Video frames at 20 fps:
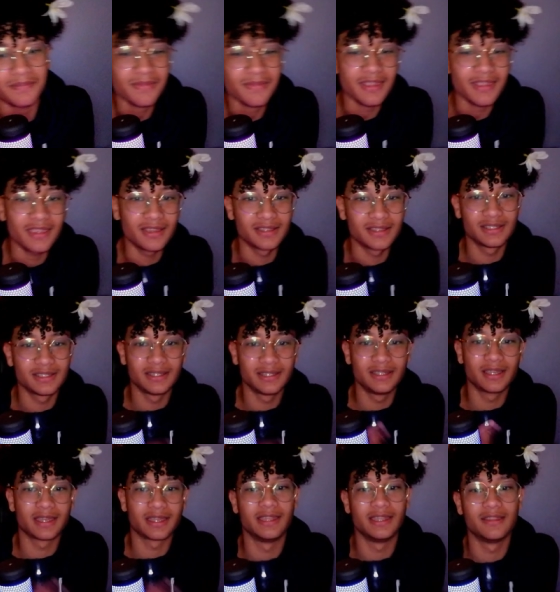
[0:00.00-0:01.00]
I said
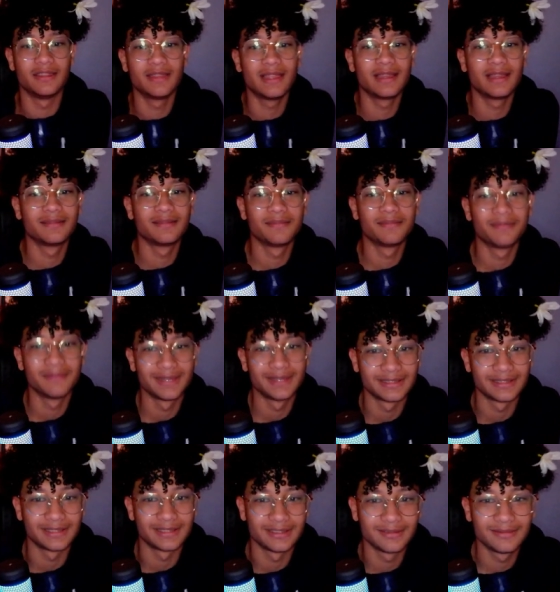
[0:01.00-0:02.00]
y'all could hear that
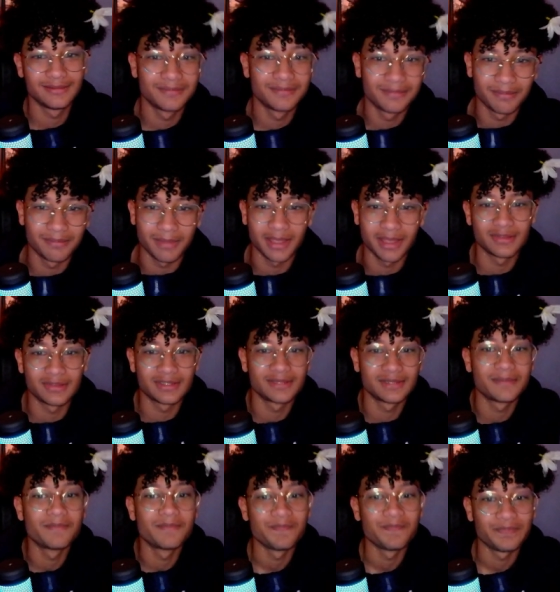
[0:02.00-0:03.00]
because the mic was
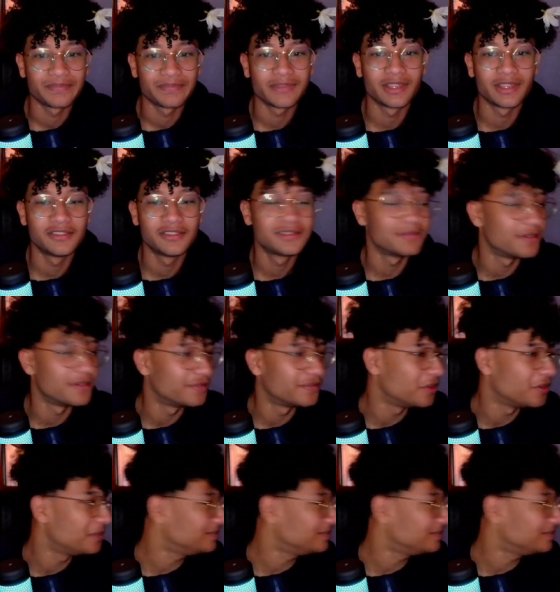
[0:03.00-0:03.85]
close. My fault.